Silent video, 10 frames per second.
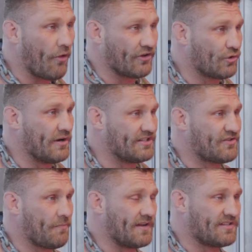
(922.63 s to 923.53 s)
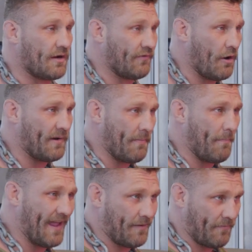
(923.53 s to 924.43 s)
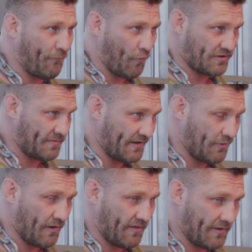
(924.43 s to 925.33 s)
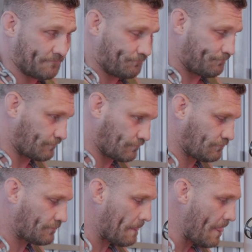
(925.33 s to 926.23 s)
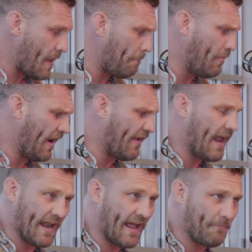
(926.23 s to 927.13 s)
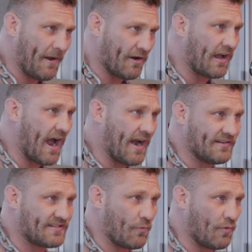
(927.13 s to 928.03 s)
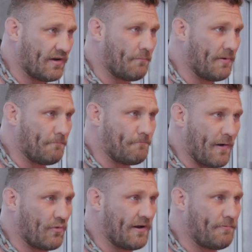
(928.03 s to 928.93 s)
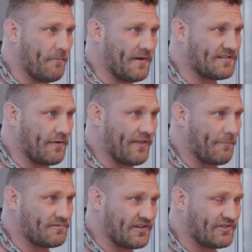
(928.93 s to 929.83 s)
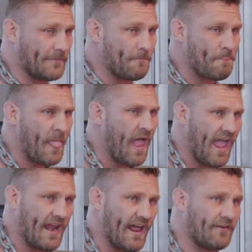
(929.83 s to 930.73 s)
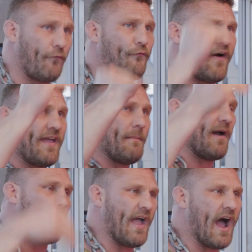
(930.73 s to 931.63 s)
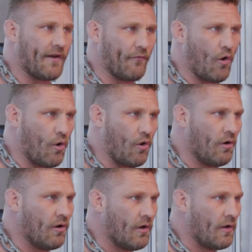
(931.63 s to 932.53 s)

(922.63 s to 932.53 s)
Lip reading: I made all the choices for myself. Nobody forced me to do anything. But I think had I had better guidance, I wouldn't have put myself in that position and had to fight my way out of a hole.